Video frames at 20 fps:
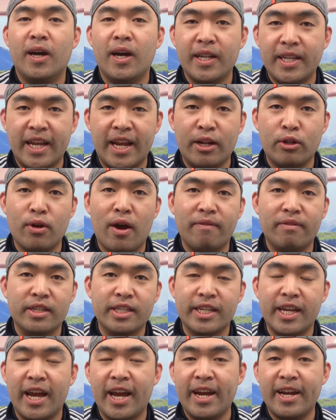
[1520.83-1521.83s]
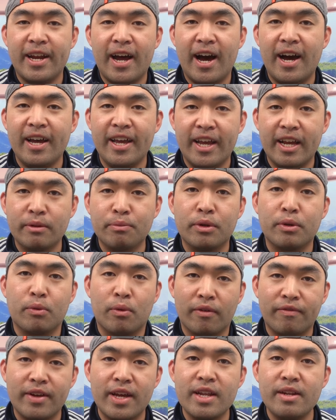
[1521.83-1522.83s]
Then I do have to say that it is pretty
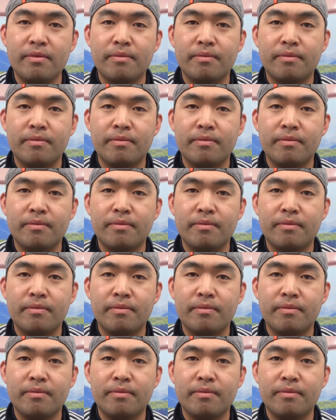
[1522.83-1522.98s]
worth it.